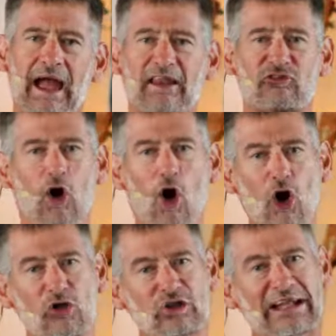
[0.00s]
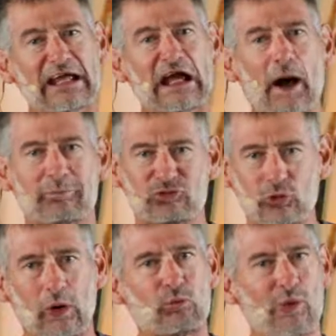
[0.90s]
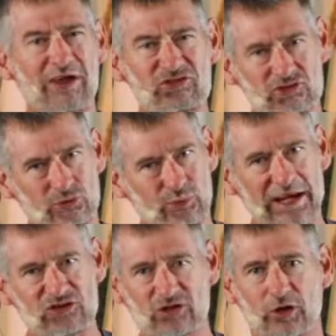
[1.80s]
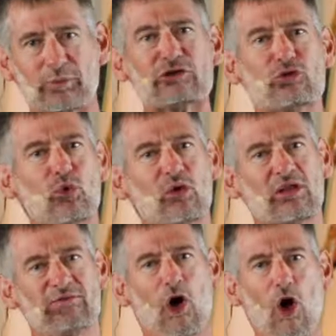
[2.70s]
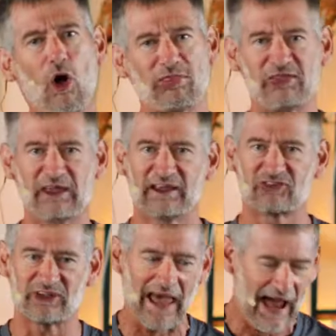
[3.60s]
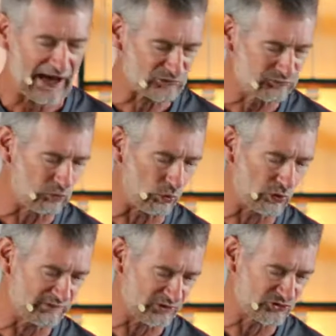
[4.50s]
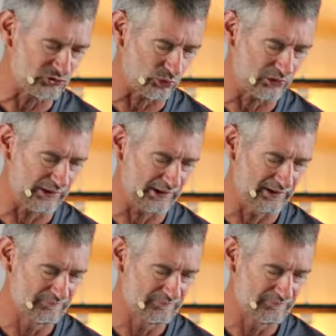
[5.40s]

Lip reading: and it's all leading up to a restoration, a renewal of all things in Act 4 of the story.